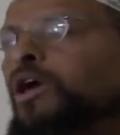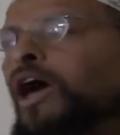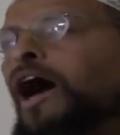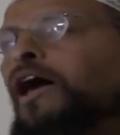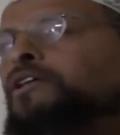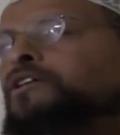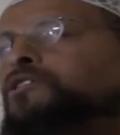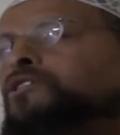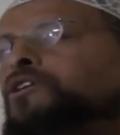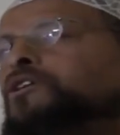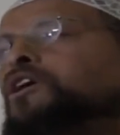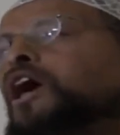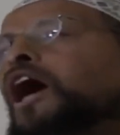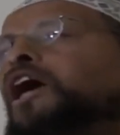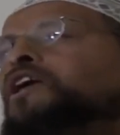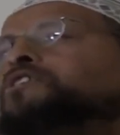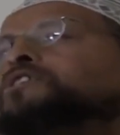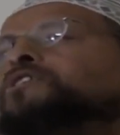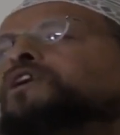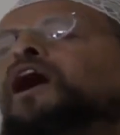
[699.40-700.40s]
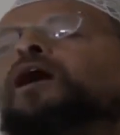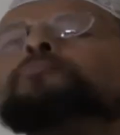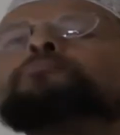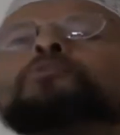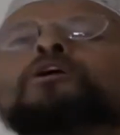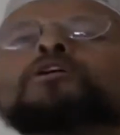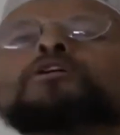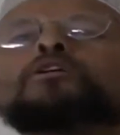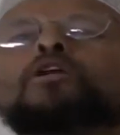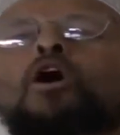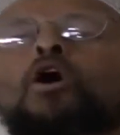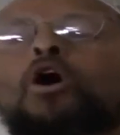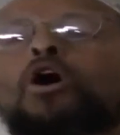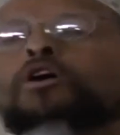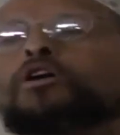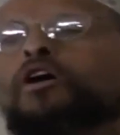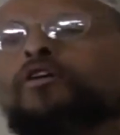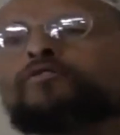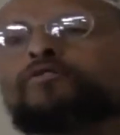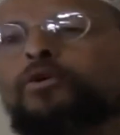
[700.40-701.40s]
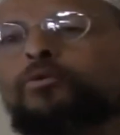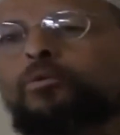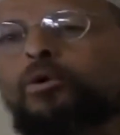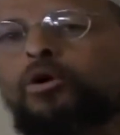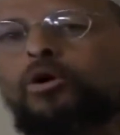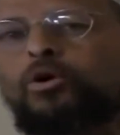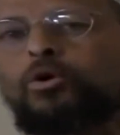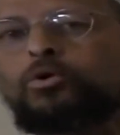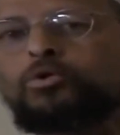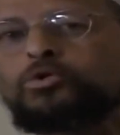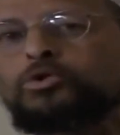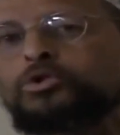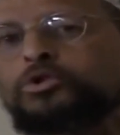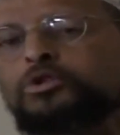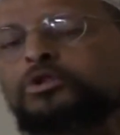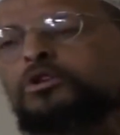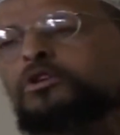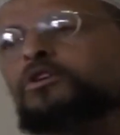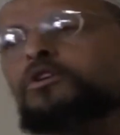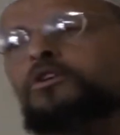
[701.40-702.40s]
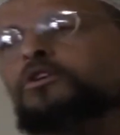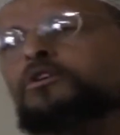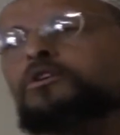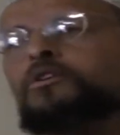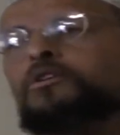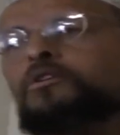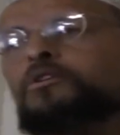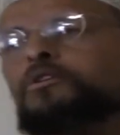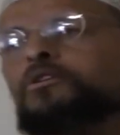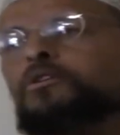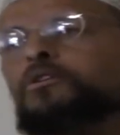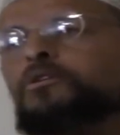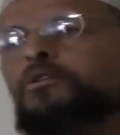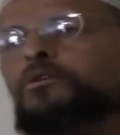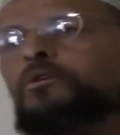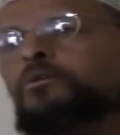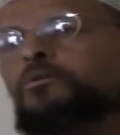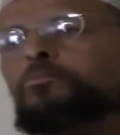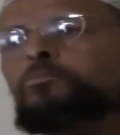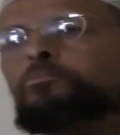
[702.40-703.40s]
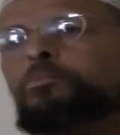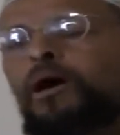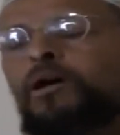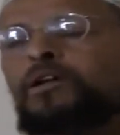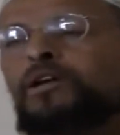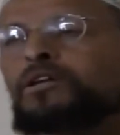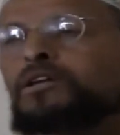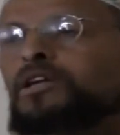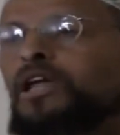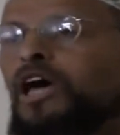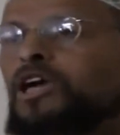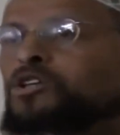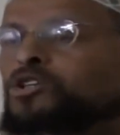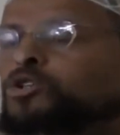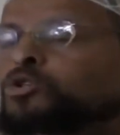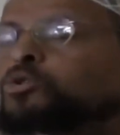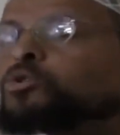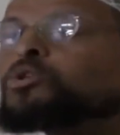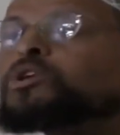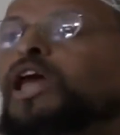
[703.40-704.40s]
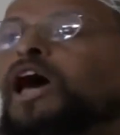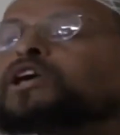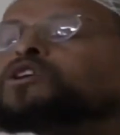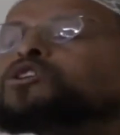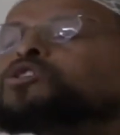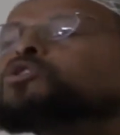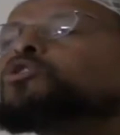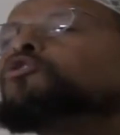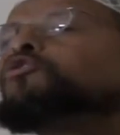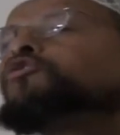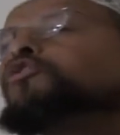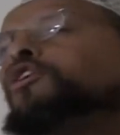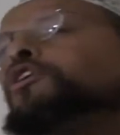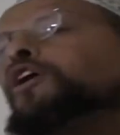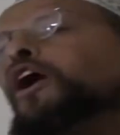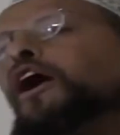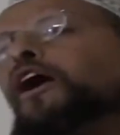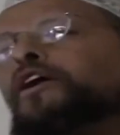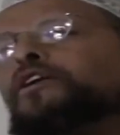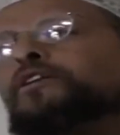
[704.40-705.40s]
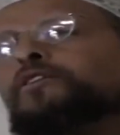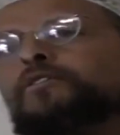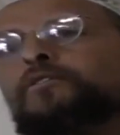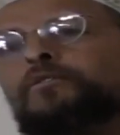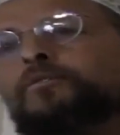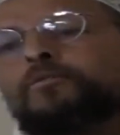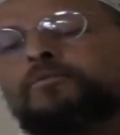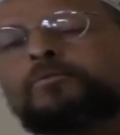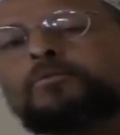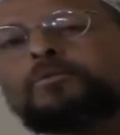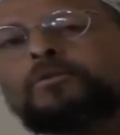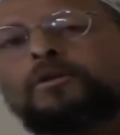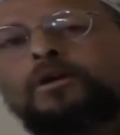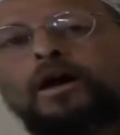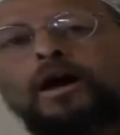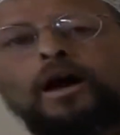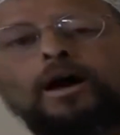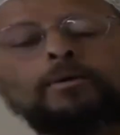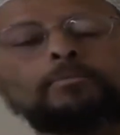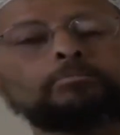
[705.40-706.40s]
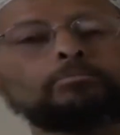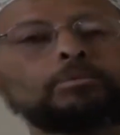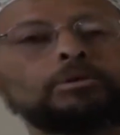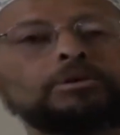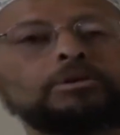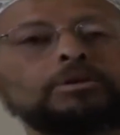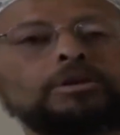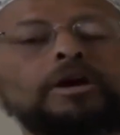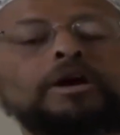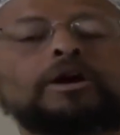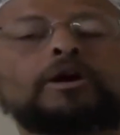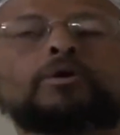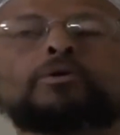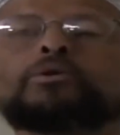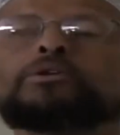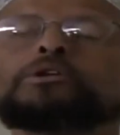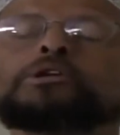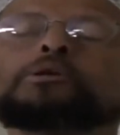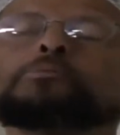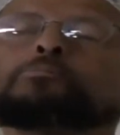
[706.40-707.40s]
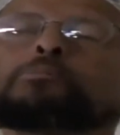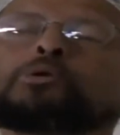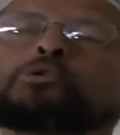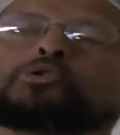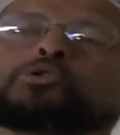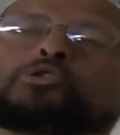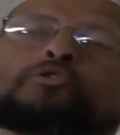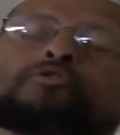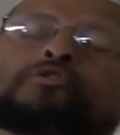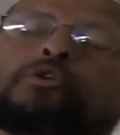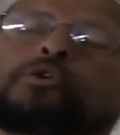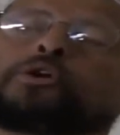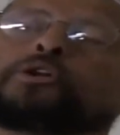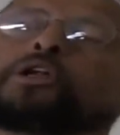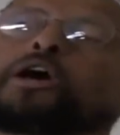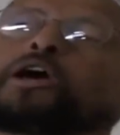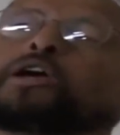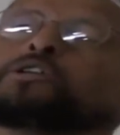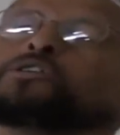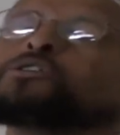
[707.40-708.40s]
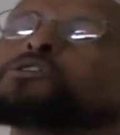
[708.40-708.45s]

reality. Yes, I'm the Lord of the worlds. But unless you, lest you forget, I'm inherently merciful and I